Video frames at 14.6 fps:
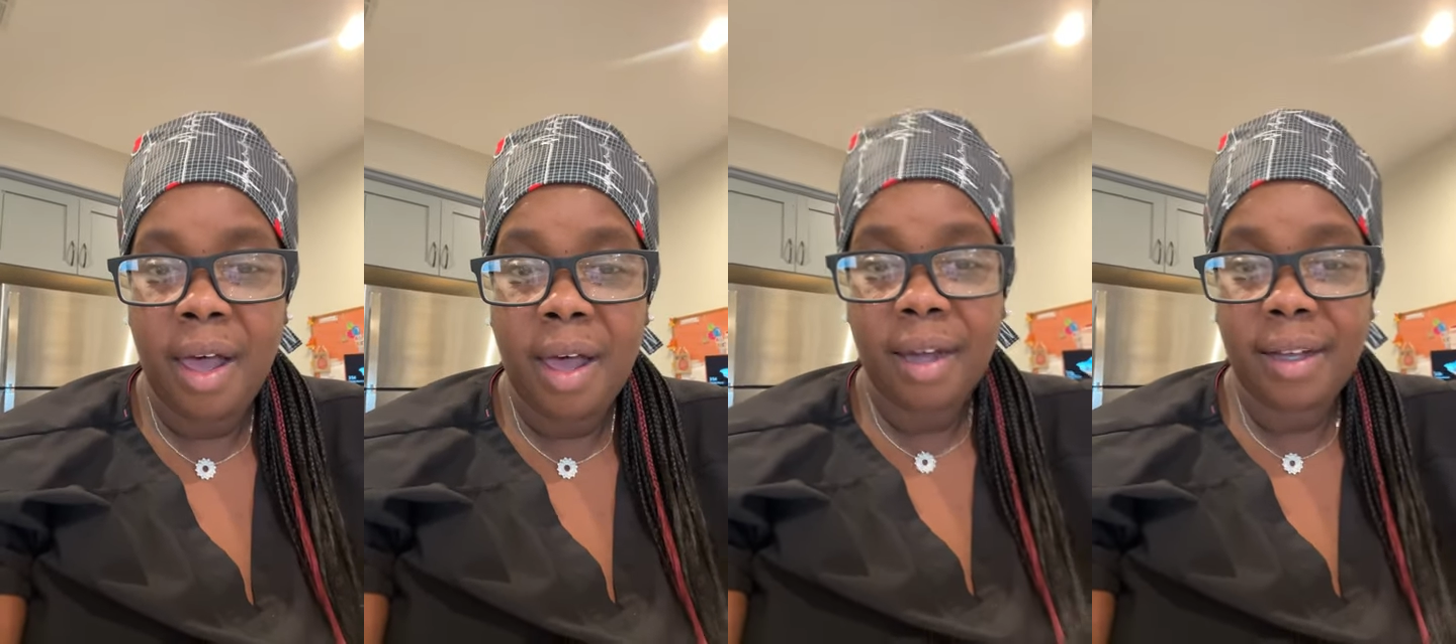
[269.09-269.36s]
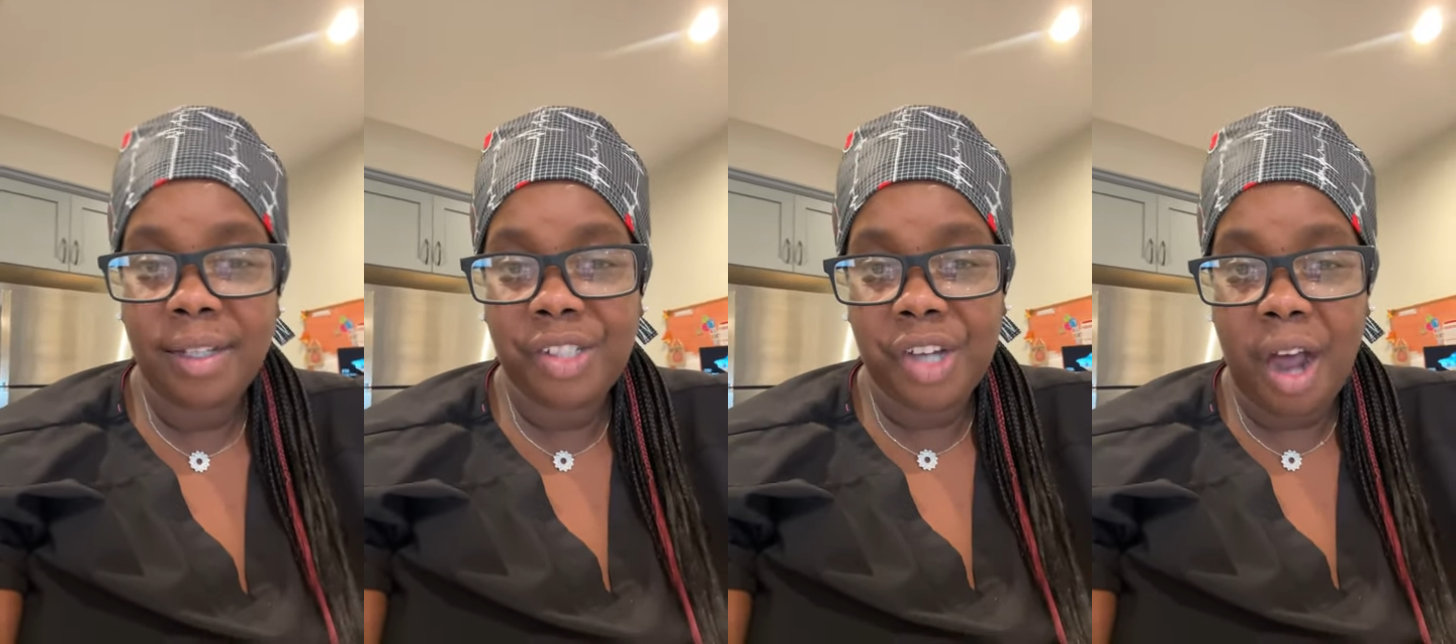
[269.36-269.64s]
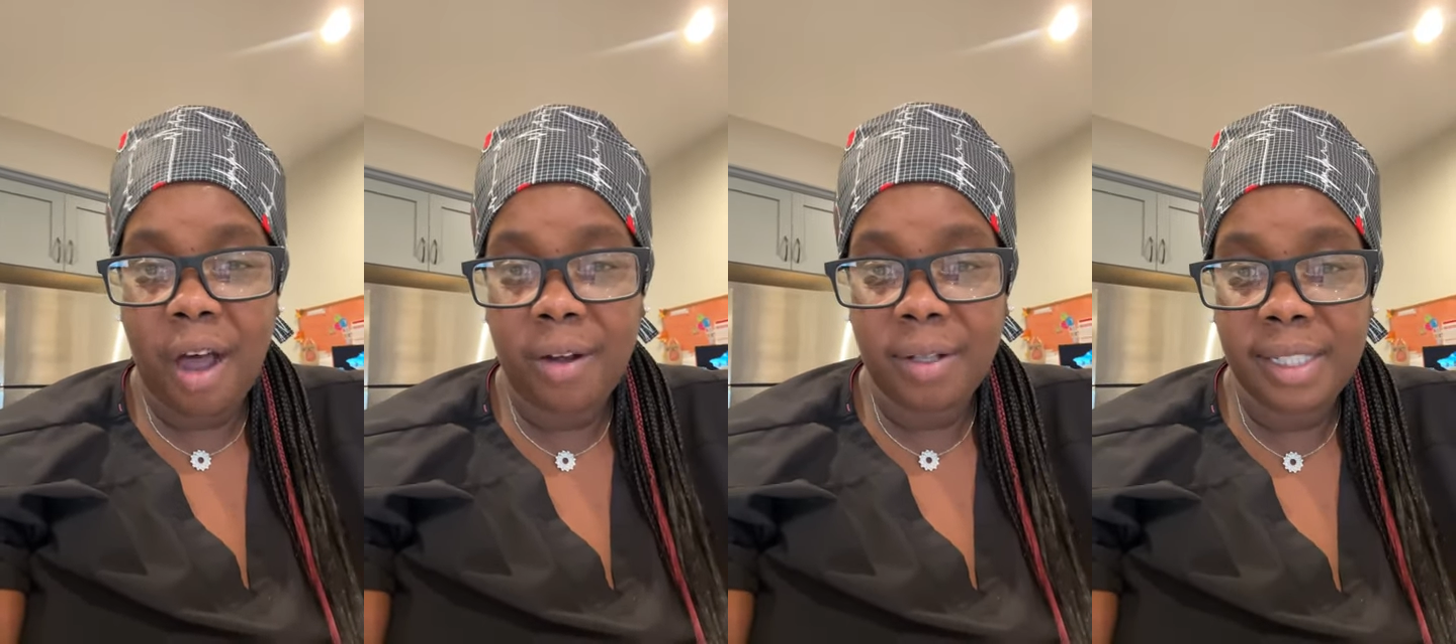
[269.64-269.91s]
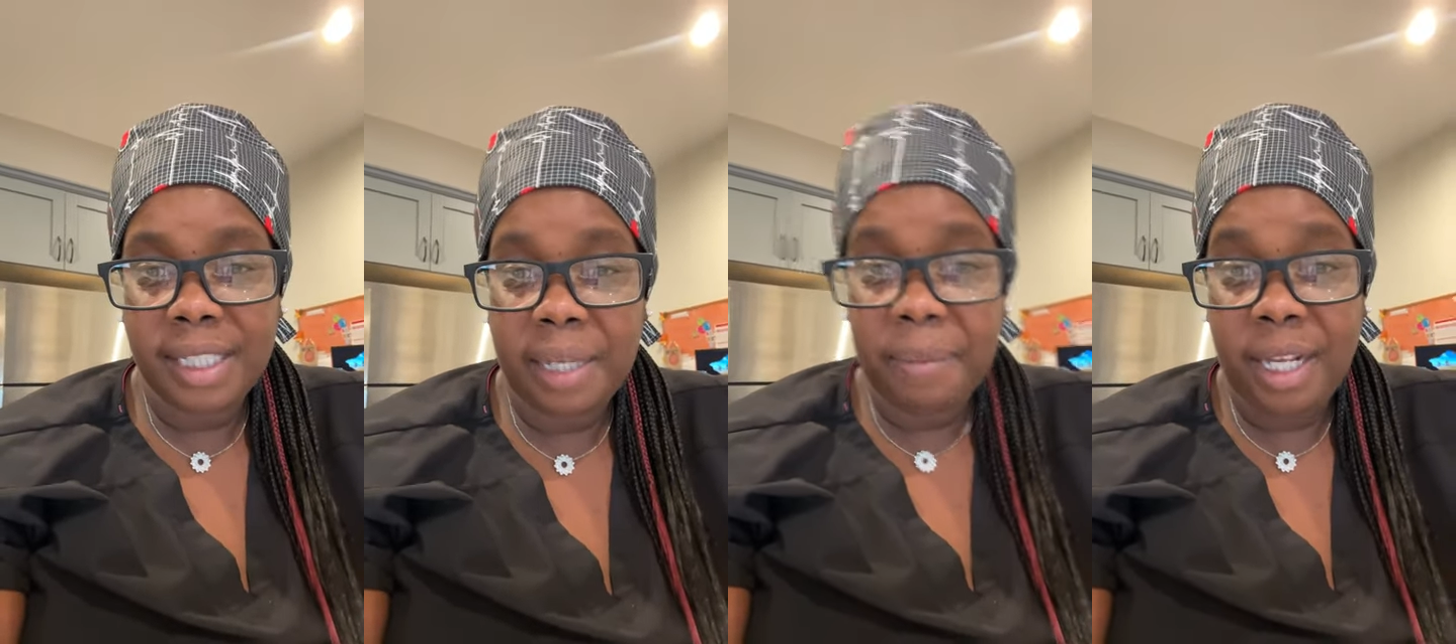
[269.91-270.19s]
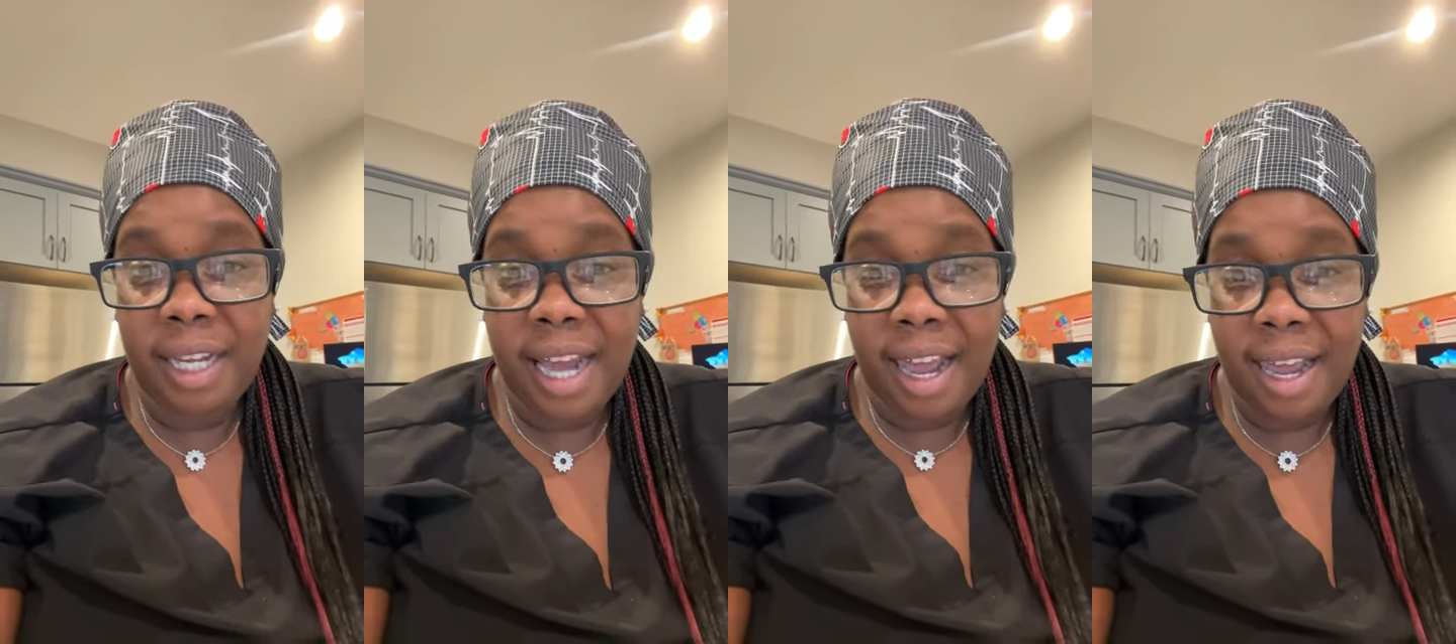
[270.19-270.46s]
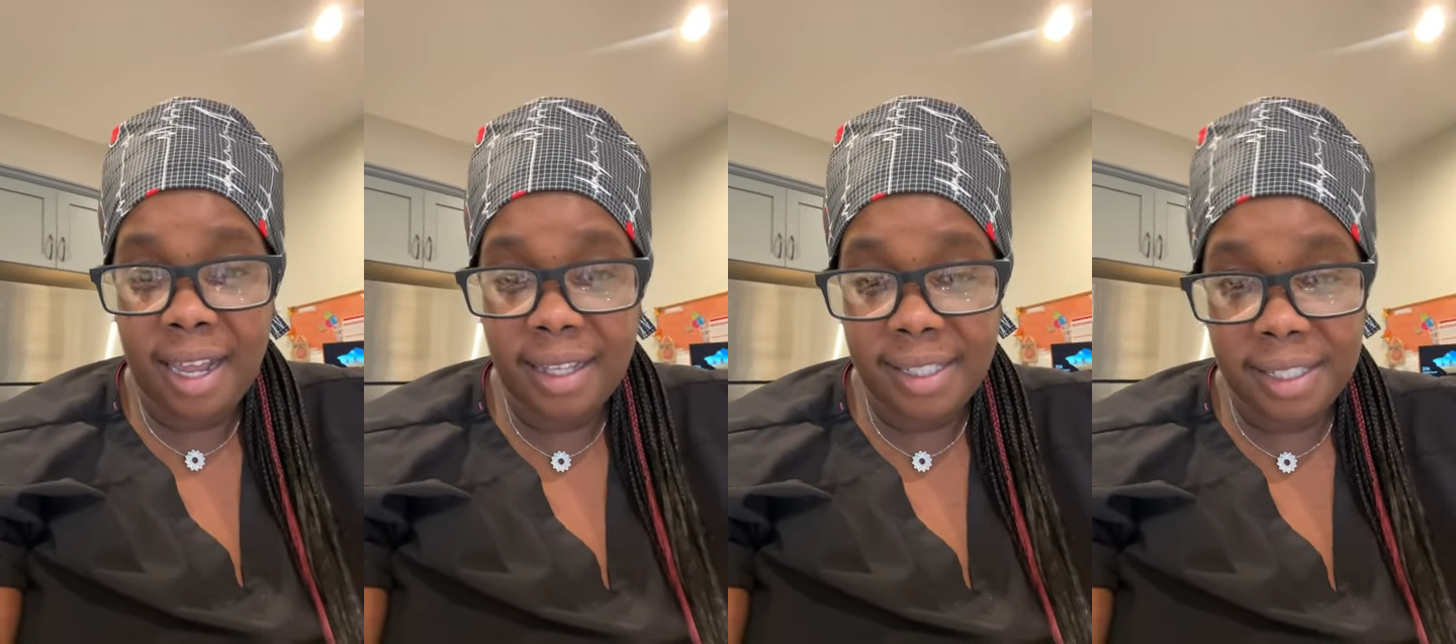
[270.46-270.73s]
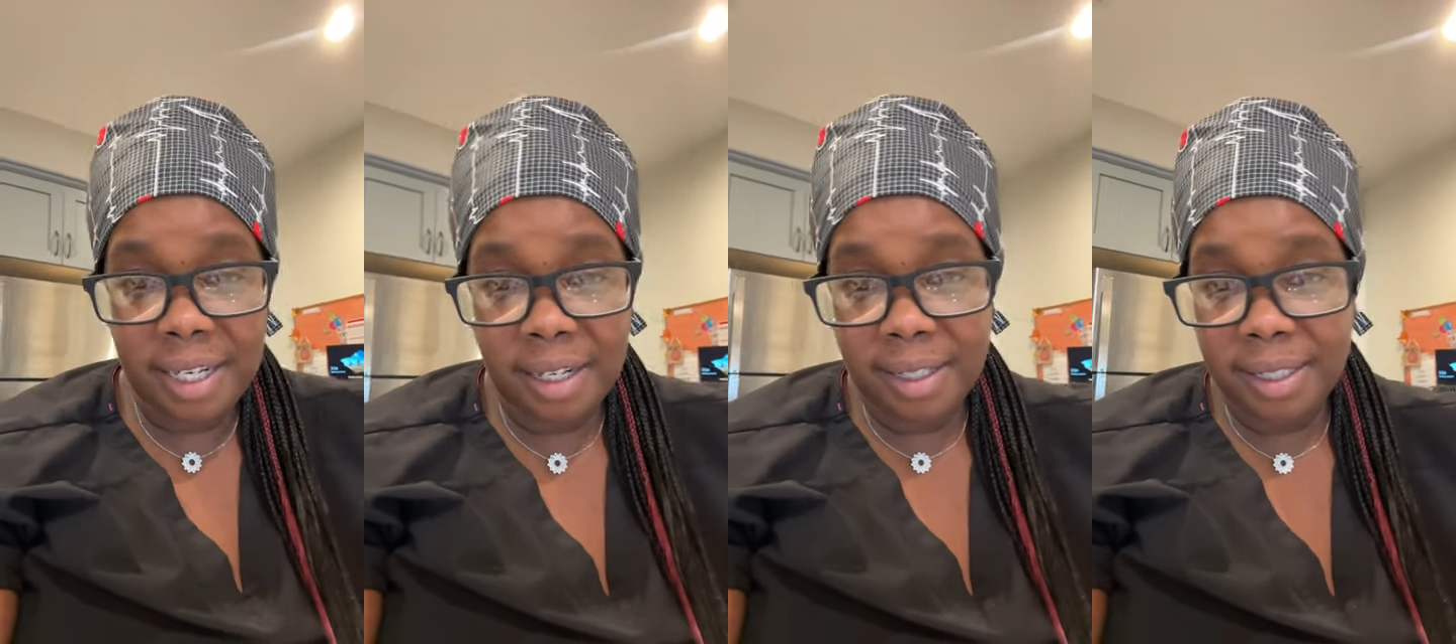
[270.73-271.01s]
because y'all gonna see me
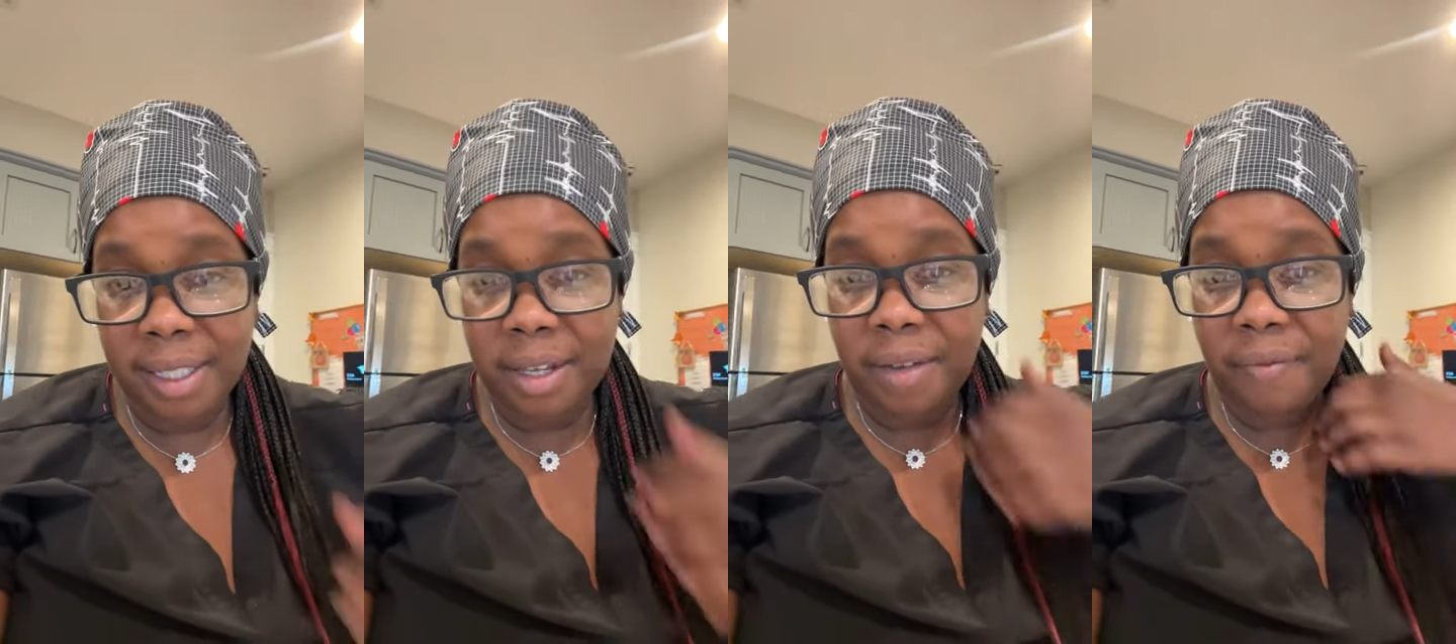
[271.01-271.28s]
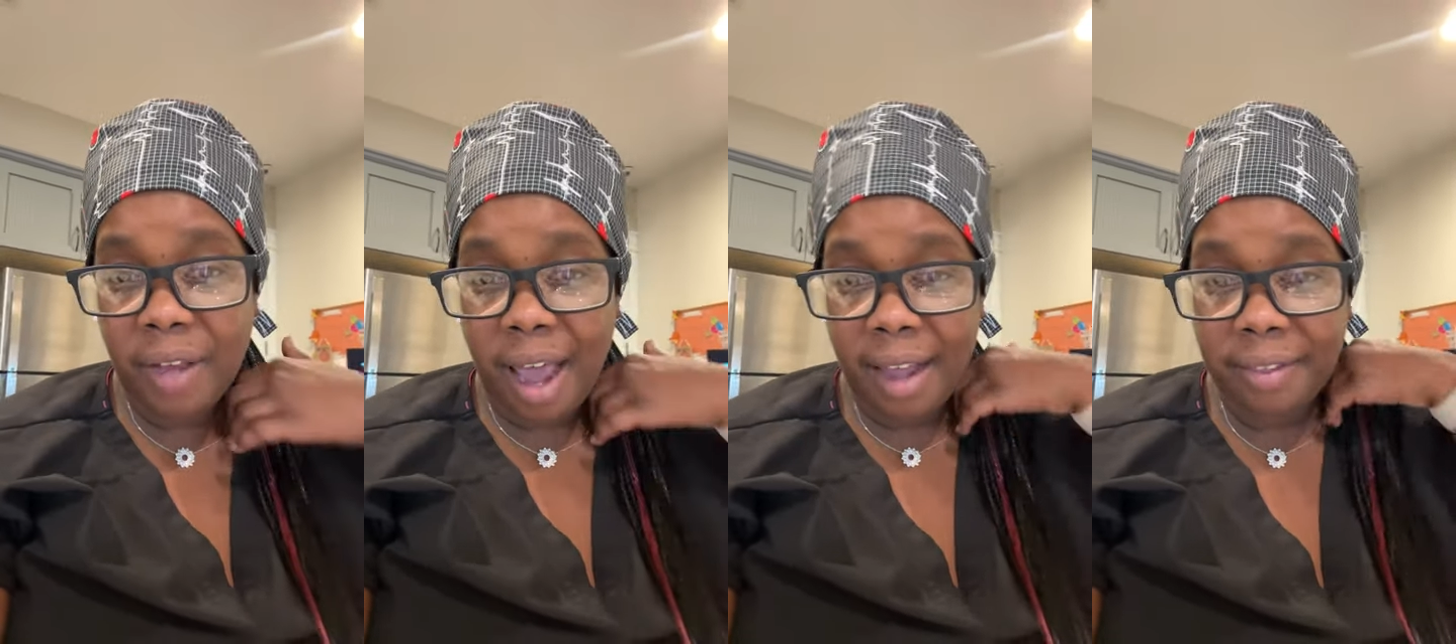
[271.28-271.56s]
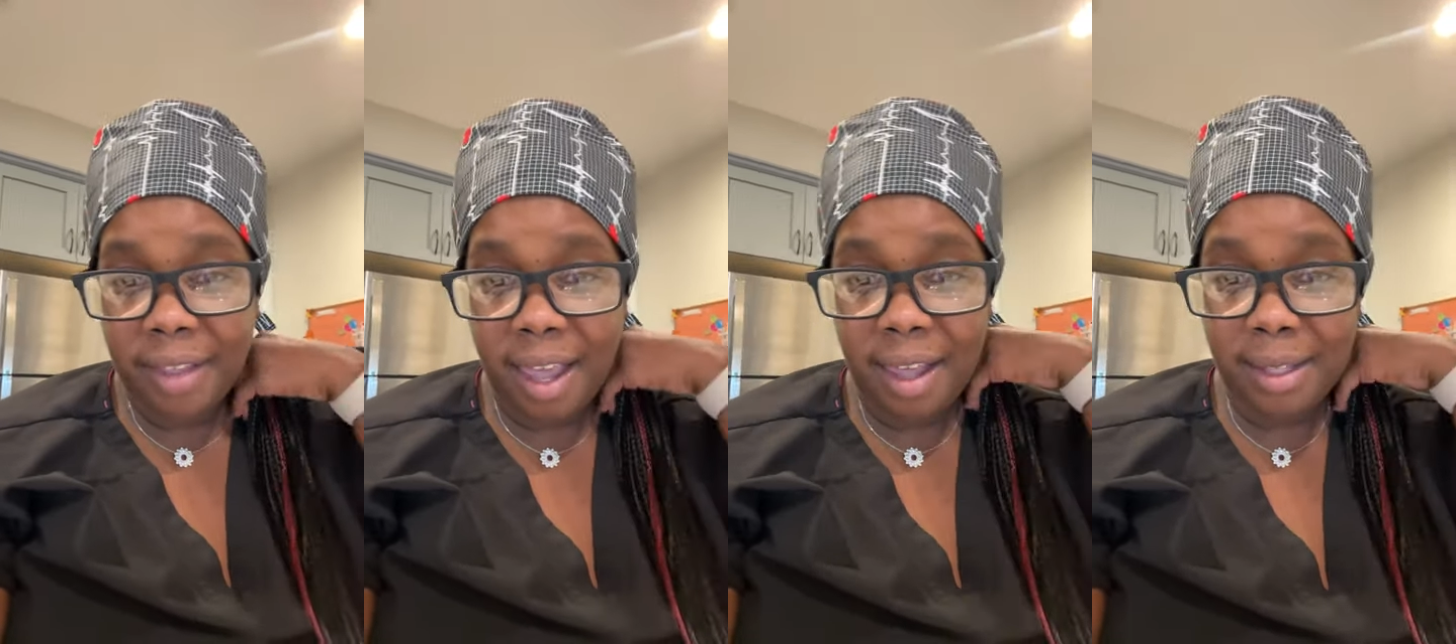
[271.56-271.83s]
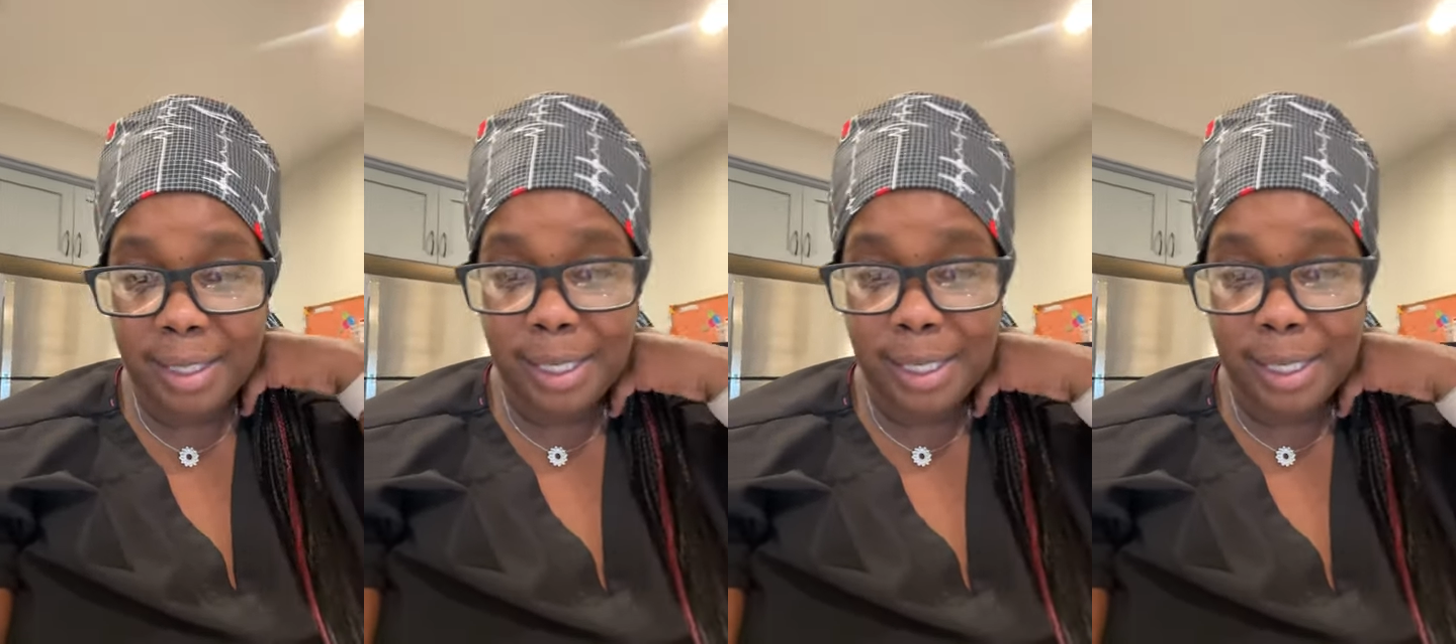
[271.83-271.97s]
dancing and stuff like that.